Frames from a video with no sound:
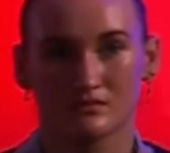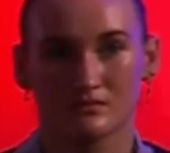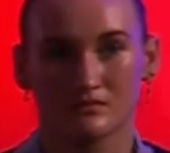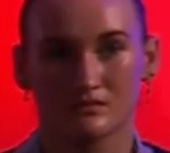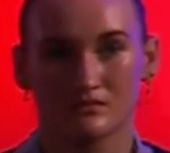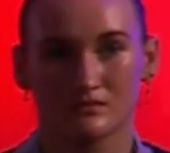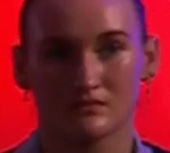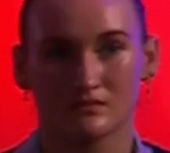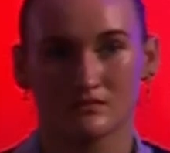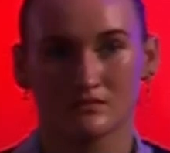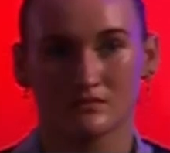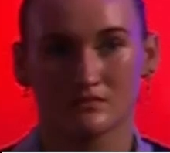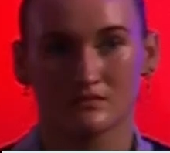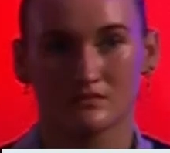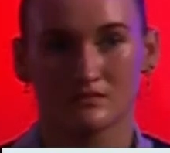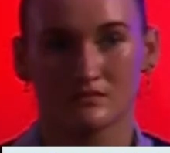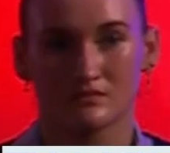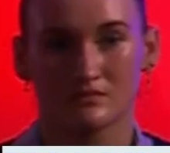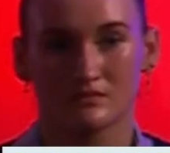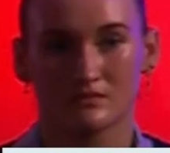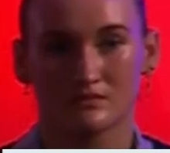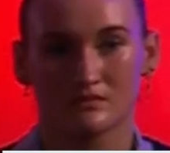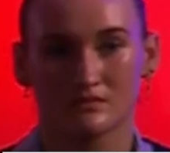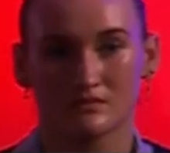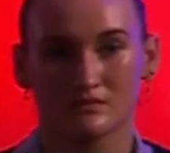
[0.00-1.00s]

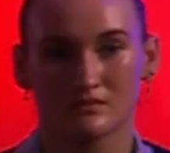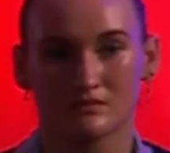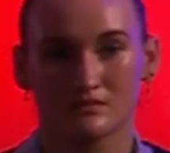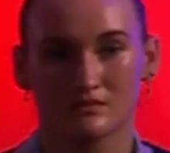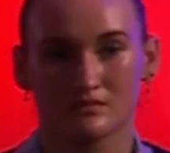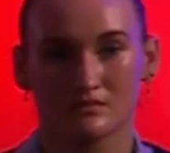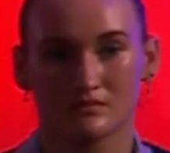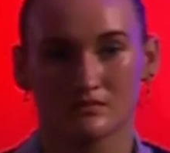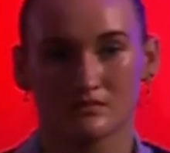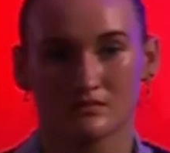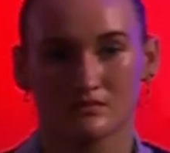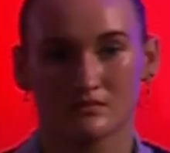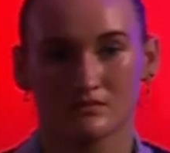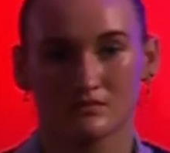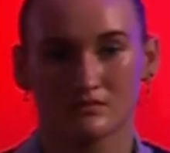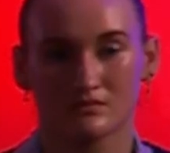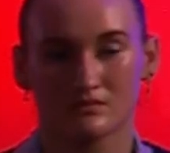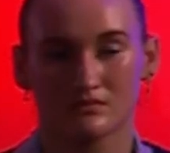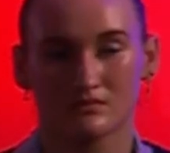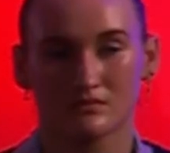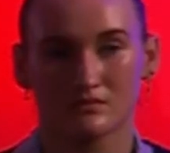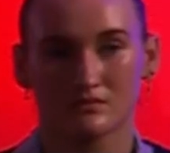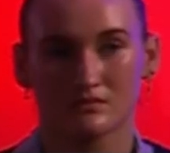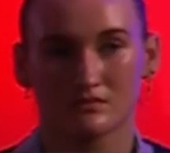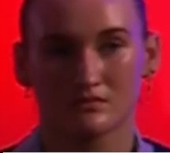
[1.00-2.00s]

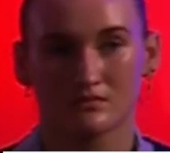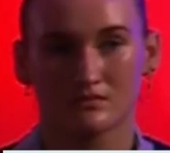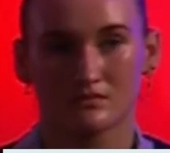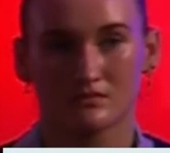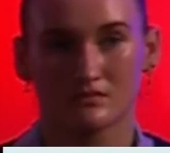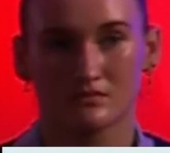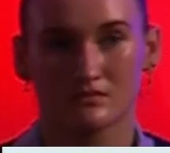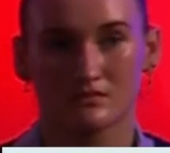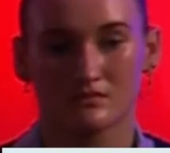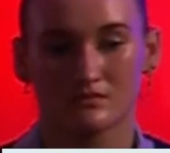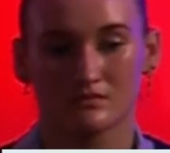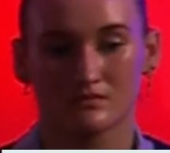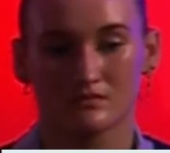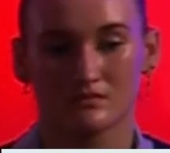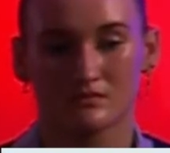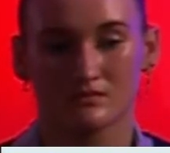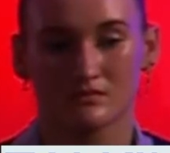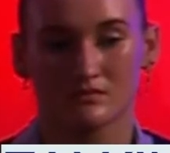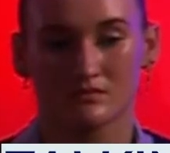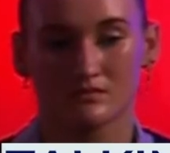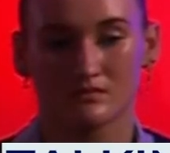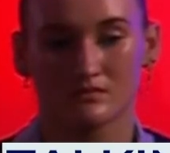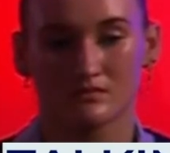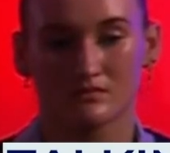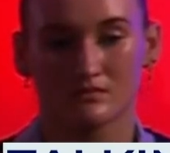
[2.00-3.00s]

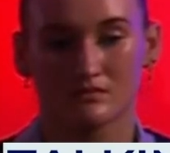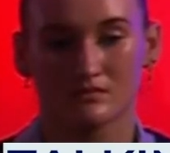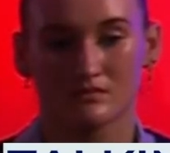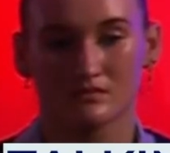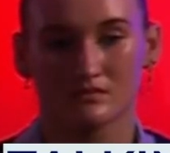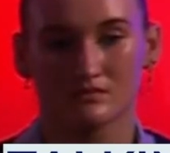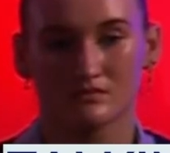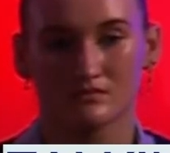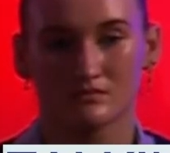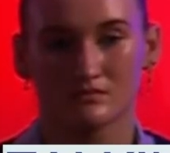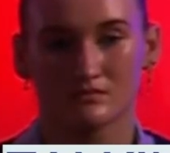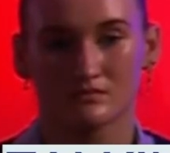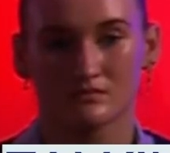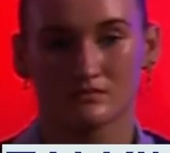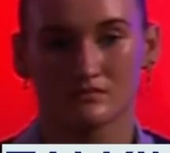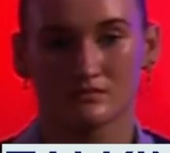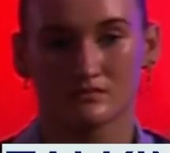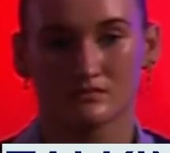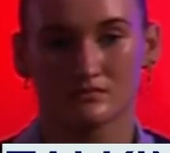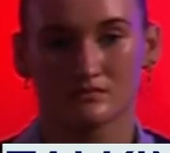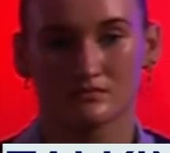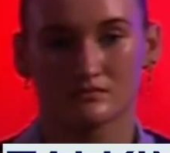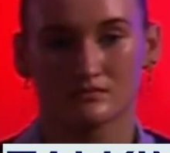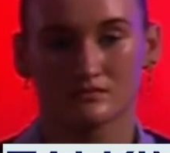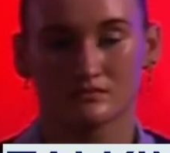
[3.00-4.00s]

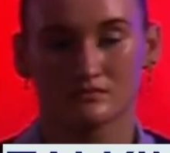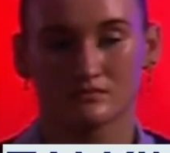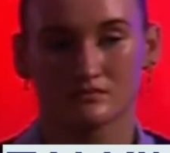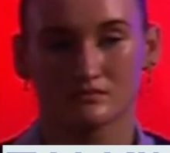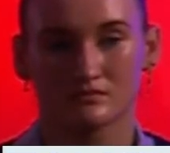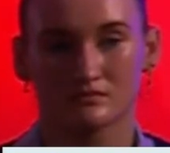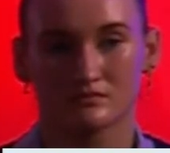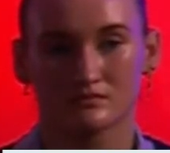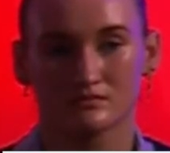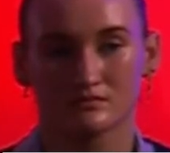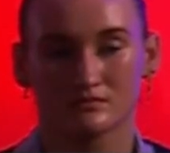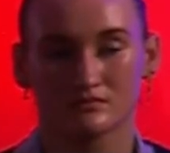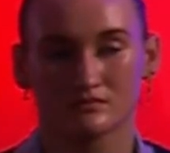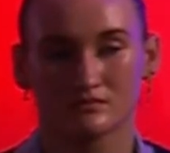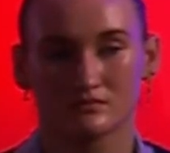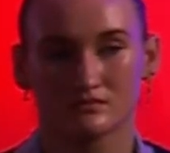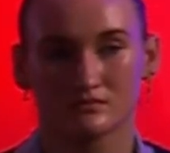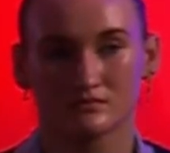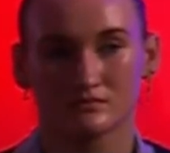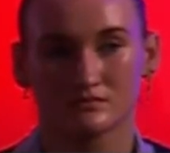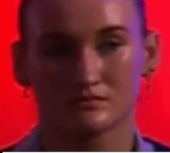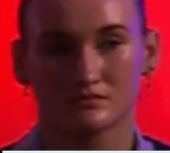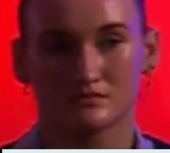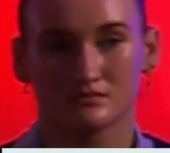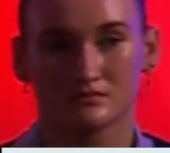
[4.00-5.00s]

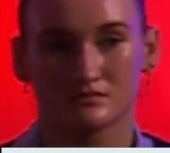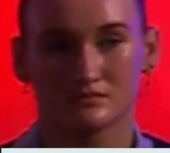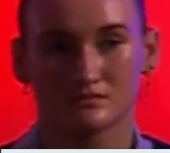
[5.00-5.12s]
[no speech]